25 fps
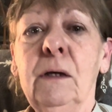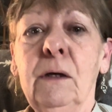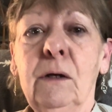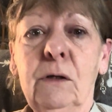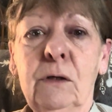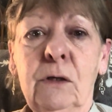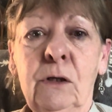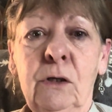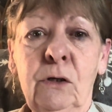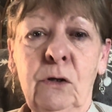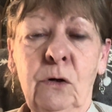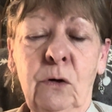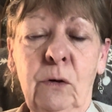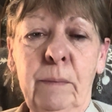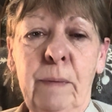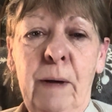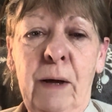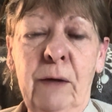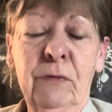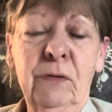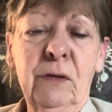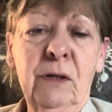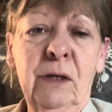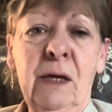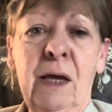you know,
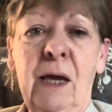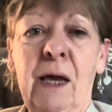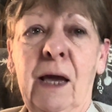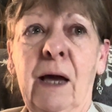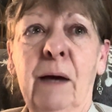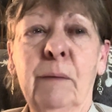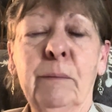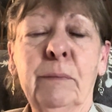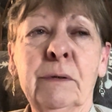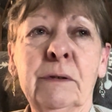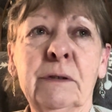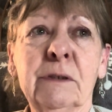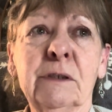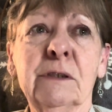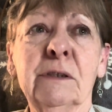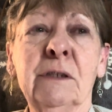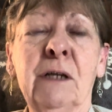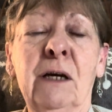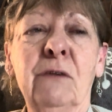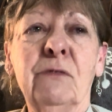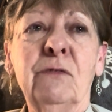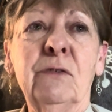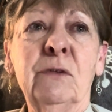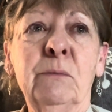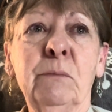about the camp and
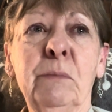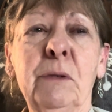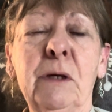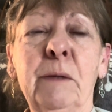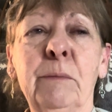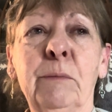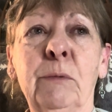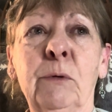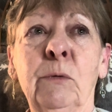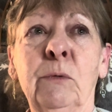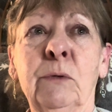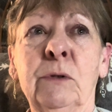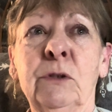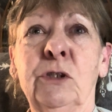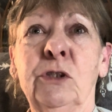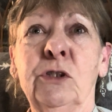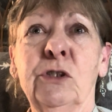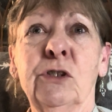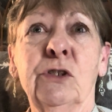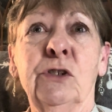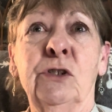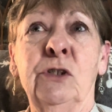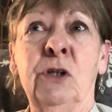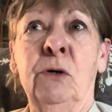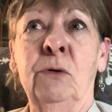stuff, and people would
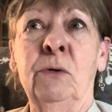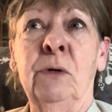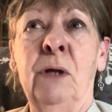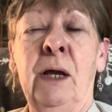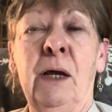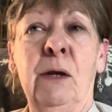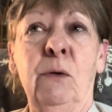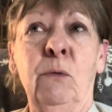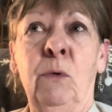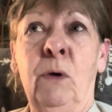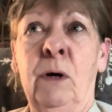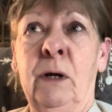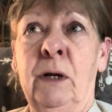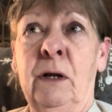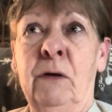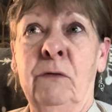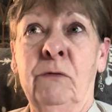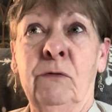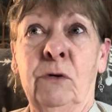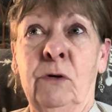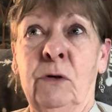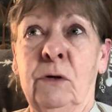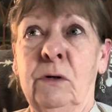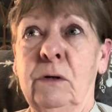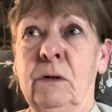just donate
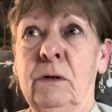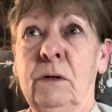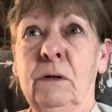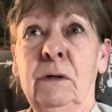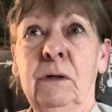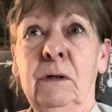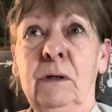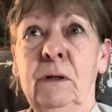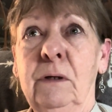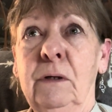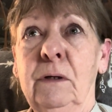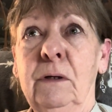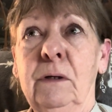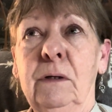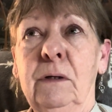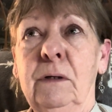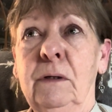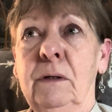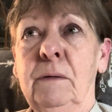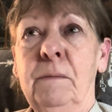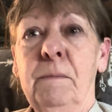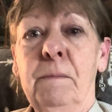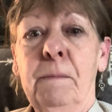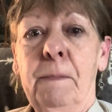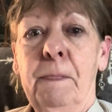whatever,
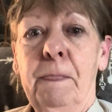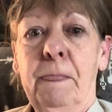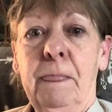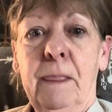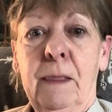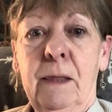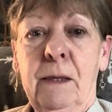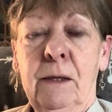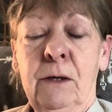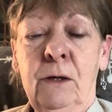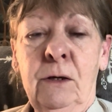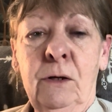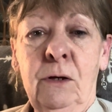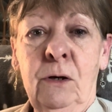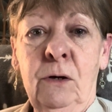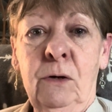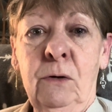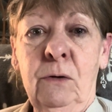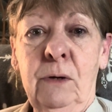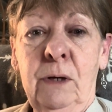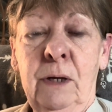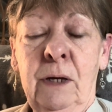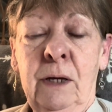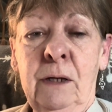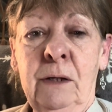you know,
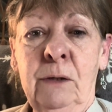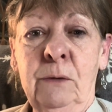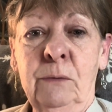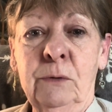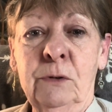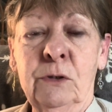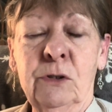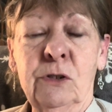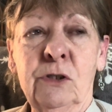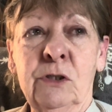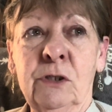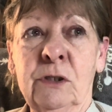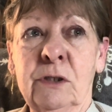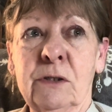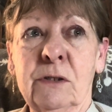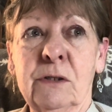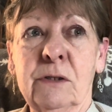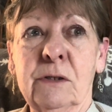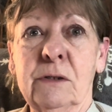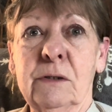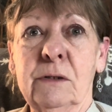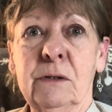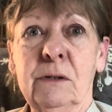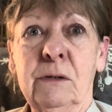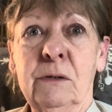and it was just,
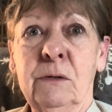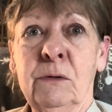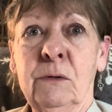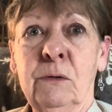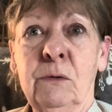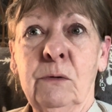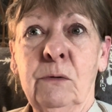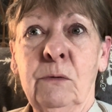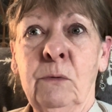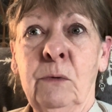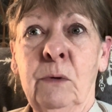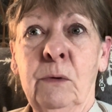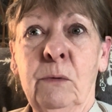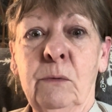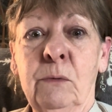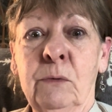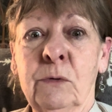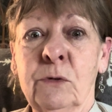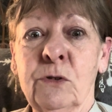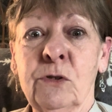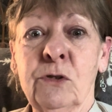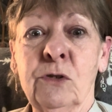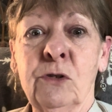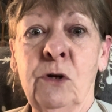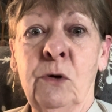we were
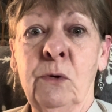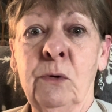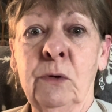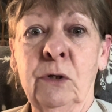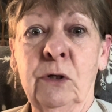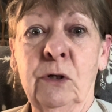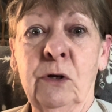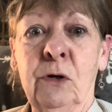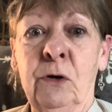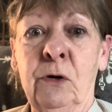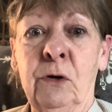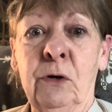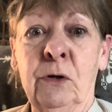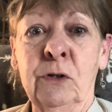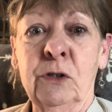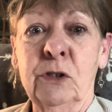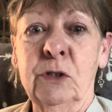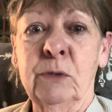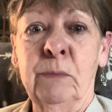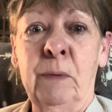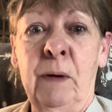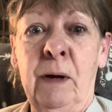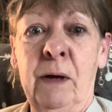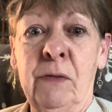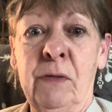so encouraged
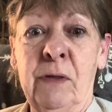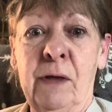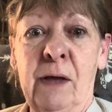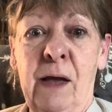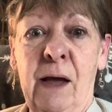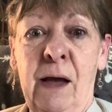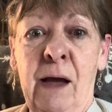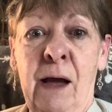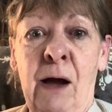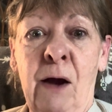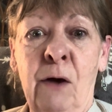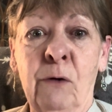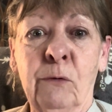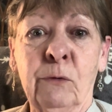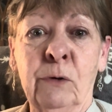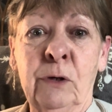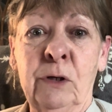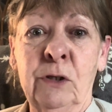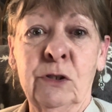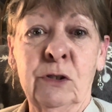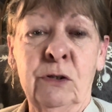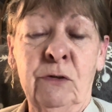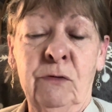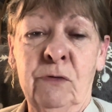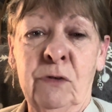by the
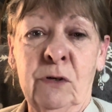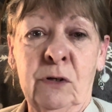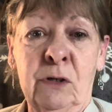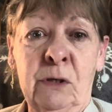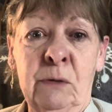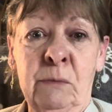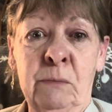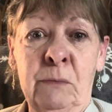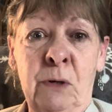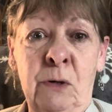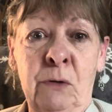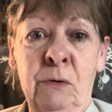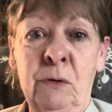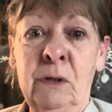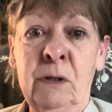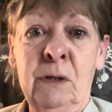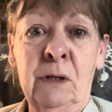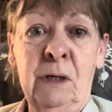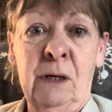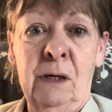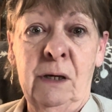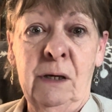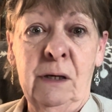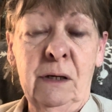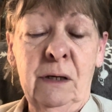outreach of the
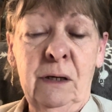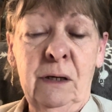community,